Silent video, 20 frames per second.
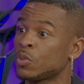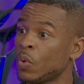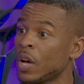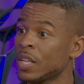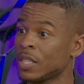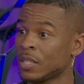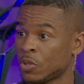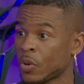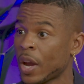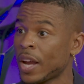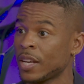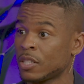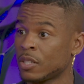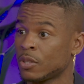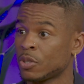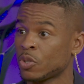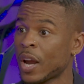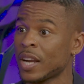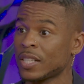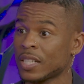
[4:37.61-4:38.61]
what
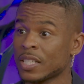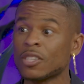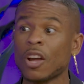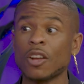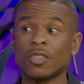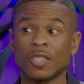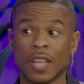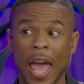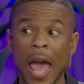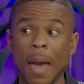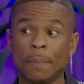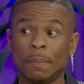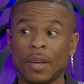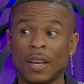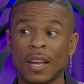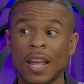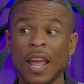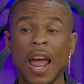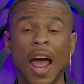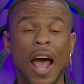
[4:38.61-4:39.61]
strangely starts to happen.
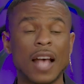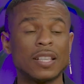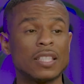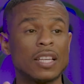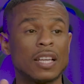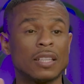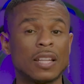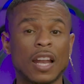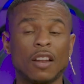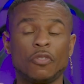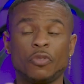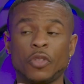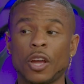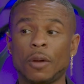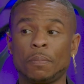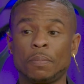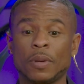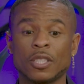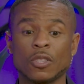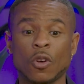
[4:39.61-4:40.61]
Mm-hmm. I see a lot of
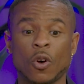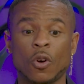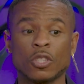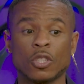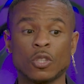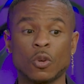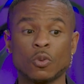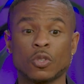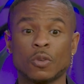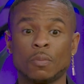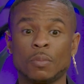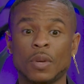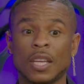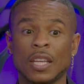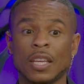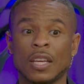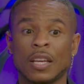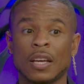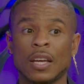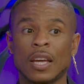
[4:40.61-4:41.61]
therapists on social
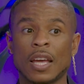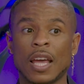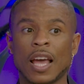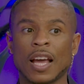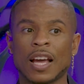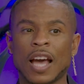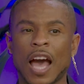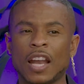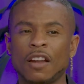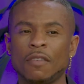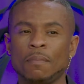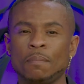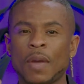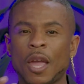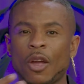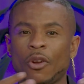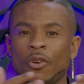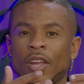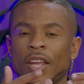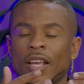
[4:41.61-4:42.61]
media kind of
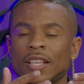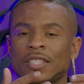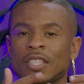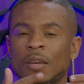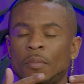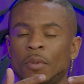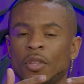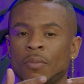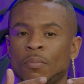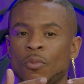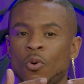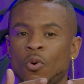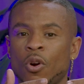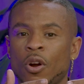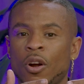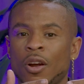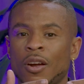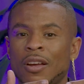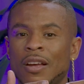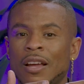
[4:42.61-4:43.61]
marrying some of the
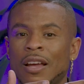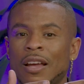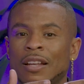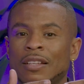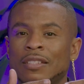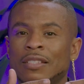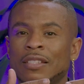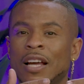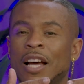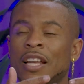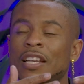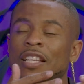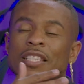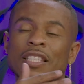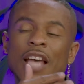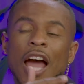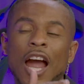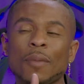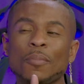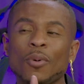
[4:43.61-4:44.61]
more
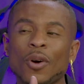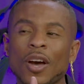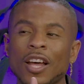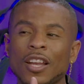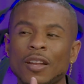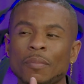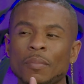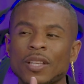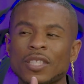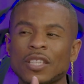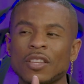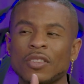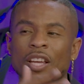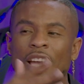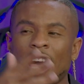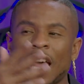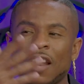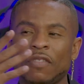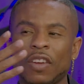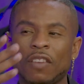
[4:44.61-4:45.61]
undesirable elements of the
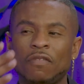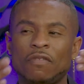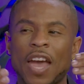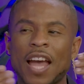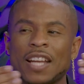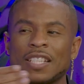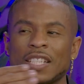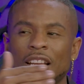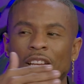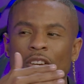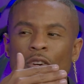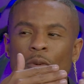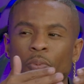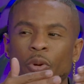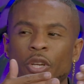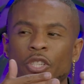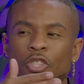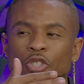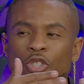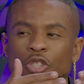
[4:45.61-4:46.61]
kind of evangelical
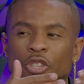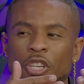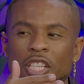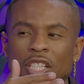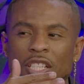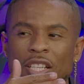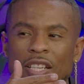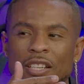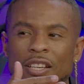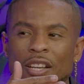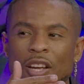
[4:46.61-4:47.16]
preacher tradition,